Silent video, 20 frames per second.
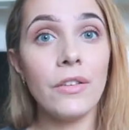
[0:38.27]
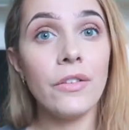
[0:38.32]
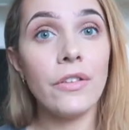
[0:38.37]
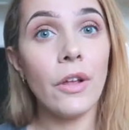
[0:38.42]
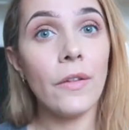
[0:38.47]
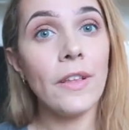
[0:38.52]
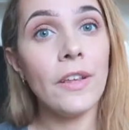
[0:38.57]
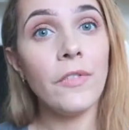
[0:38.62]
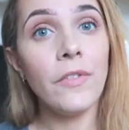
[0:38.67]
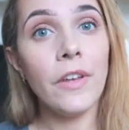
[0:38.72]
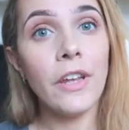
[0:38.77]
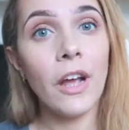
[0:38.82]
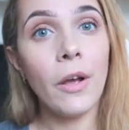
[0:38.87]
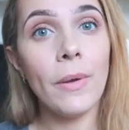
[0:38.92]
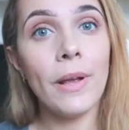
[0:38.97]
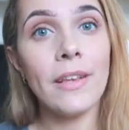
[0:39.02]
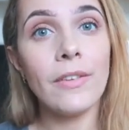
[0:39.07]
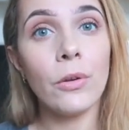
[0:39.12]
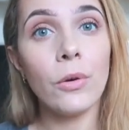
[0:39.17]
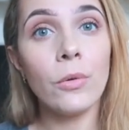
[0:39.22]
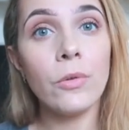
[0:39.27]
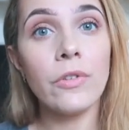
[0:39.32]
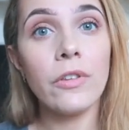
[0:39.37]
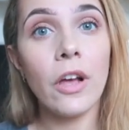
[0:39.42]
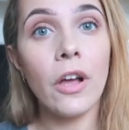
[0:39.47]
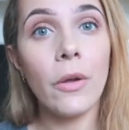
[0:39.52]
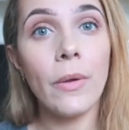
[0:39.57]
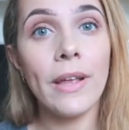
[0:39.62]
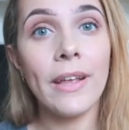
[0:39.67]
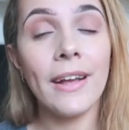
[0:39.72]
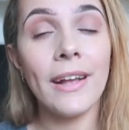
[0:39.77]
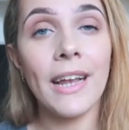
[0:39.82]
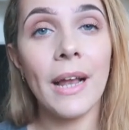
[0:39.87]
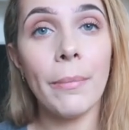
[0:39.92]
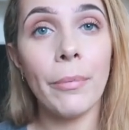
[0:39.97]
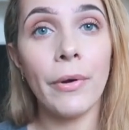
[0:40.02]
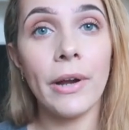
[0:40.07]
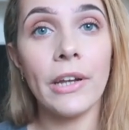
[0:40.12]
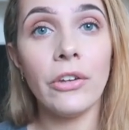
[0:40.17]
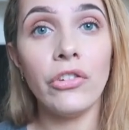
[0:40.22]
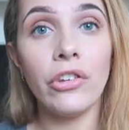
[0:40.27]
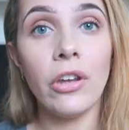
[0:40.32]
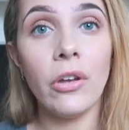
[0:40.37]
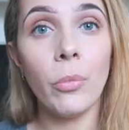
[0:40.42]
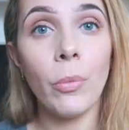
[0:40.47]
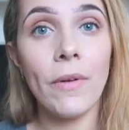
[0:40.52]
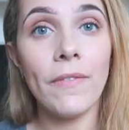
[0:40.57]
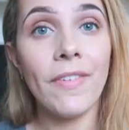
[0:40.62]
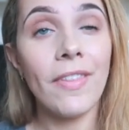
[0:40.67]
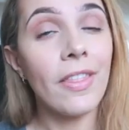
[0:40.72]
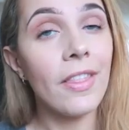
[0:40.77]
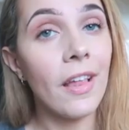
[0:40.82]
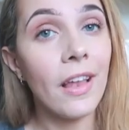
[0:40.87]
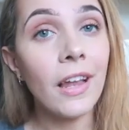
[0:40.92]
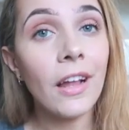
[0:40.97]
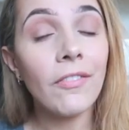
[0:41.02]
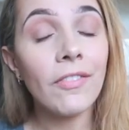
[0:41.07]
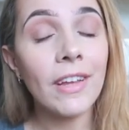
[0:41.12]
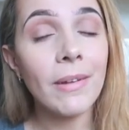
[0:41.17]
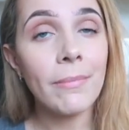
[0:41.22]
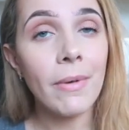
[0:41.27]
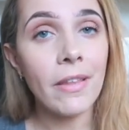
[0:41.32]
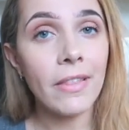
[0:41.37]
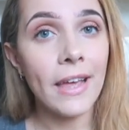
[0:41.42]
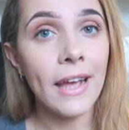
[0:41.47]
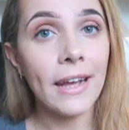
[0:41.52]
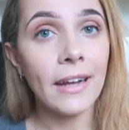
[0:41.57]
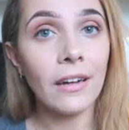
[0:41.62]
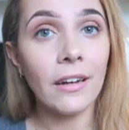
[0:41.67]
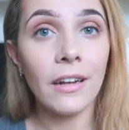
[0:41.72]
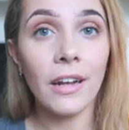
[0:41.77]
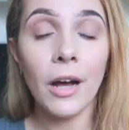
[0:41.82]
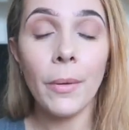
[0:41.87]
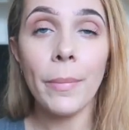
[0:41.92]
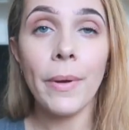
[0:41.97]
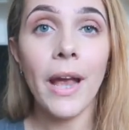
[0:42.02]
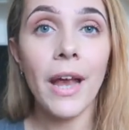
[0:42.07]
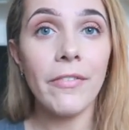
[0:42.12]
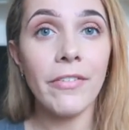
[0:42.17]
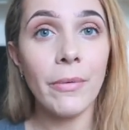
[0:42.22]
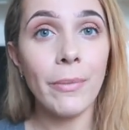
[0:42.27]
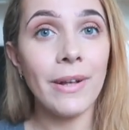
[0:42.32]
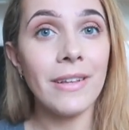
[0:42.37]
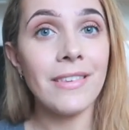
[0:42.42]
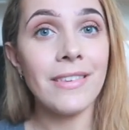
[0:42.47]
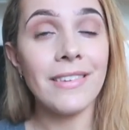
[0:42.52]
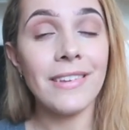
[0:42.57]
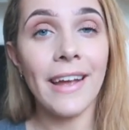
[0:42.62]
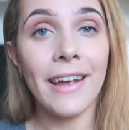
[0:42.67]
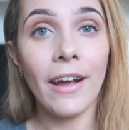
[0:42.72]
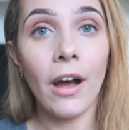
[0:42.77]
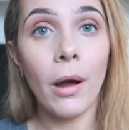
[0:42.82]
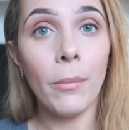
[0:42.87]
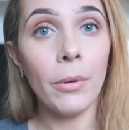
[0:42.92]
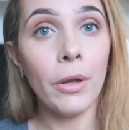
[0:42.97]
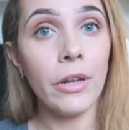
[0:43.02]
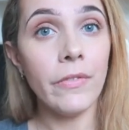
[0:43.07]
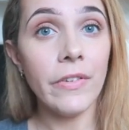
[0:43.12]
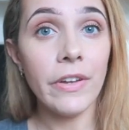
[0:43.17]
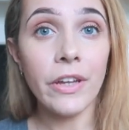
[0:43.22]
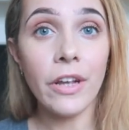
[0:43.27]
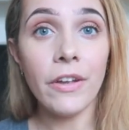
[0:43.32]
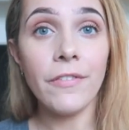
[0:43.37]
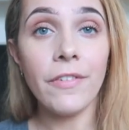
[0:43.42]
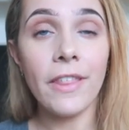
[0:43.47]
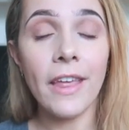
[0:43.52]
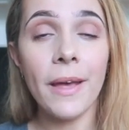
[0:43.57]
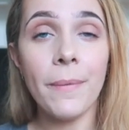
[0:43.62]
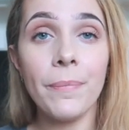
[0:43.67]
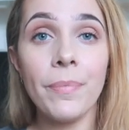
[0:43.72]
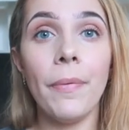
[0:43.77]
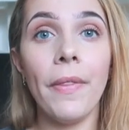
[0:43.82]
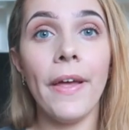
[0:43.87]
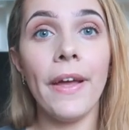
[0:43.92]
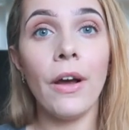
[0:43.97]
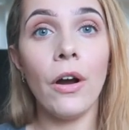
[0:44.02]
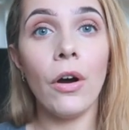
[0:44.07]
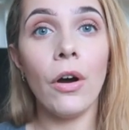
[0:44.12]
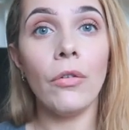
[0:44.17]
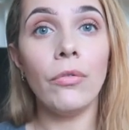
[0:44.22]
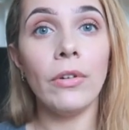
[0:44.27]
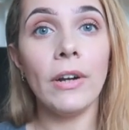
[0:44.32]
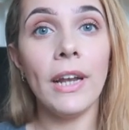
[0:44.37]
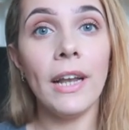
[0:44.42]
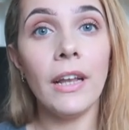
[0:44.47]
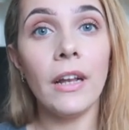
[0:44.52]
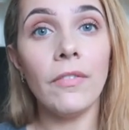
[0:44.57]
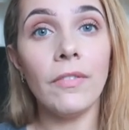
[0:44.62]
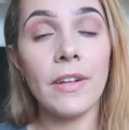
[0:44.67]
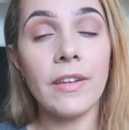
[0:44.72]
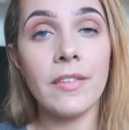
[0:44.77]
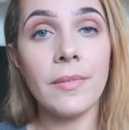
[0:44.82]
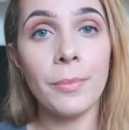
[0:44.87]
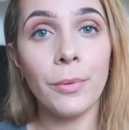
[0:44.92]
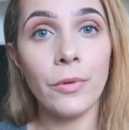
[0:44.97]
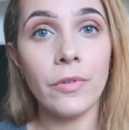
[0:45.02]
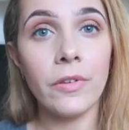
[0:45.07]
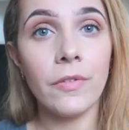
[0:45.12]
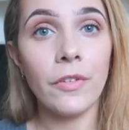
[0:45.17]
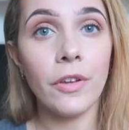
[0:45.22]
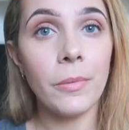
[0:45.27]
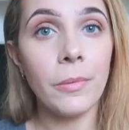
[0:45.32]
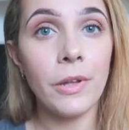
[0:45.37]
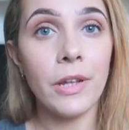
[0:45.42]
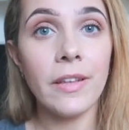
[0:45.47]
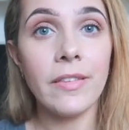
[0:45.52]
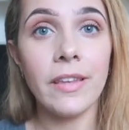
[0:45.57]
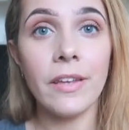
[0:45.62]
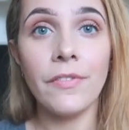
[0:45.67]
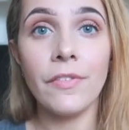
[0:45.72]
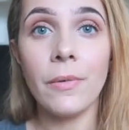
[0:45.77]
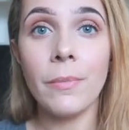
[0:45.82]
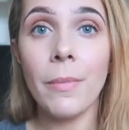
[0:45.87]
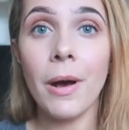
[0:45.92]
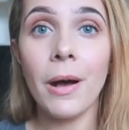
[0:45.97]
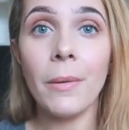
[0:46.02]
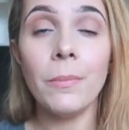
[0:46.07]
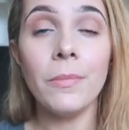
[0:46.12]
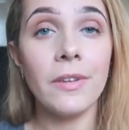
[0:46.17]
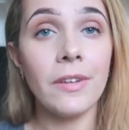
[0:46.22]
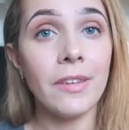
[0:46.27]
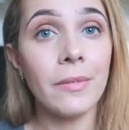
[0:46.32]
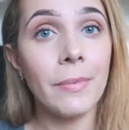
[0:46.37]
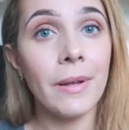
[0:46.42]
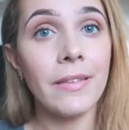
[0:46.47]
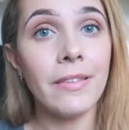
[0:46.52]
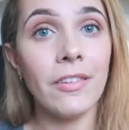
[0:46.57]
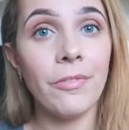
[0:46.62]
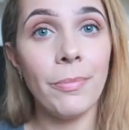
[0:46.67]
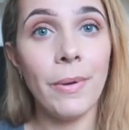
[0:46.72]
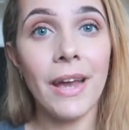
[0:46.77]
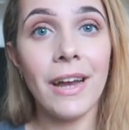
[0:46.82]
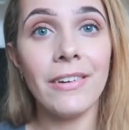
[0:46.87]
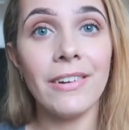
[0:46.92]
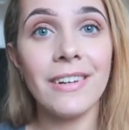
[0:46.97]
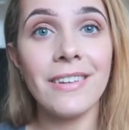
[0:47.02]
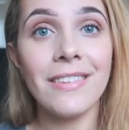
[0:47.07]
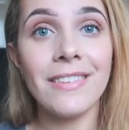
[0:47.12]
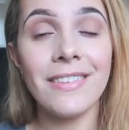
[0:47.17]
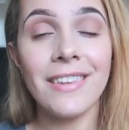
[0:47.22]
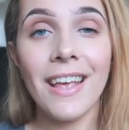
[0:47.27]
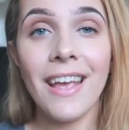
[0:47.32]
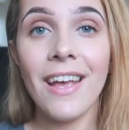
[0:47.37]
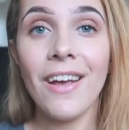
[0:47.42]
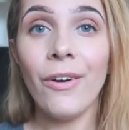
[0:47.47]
So this video is also in collaboration with the lovely Mother Hen Club. Every Wednesday I upload a video for them. They are a really lovely supportive community for mums, expectant parents.